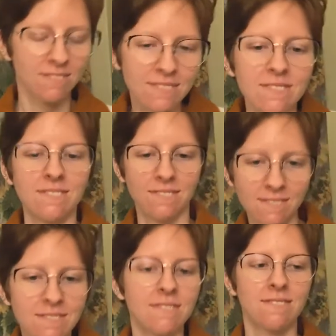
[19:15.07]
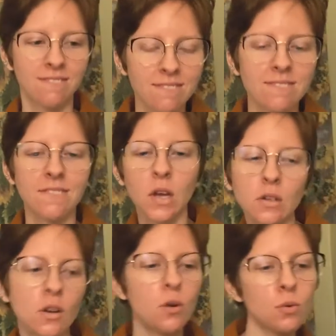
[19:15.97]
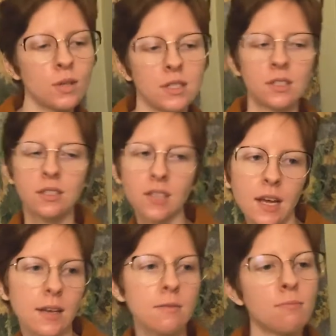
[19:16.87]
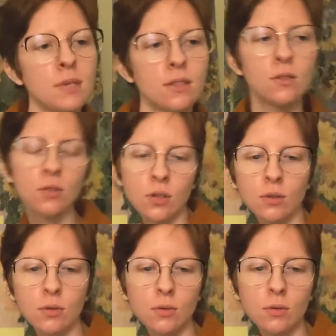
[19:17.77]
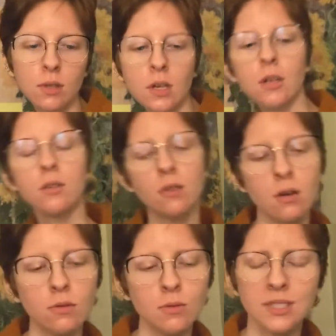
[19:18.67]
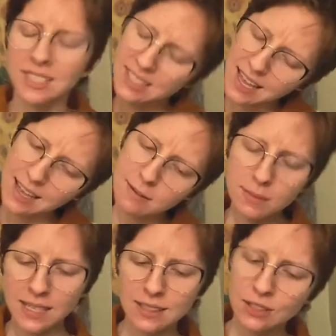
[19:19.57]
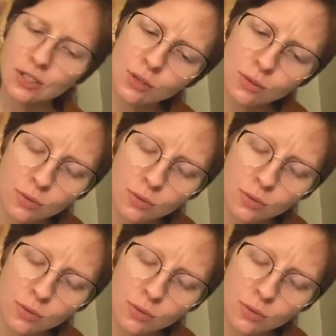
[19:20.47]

Mm, mm, mm, mm. No assignments due. No assignments due.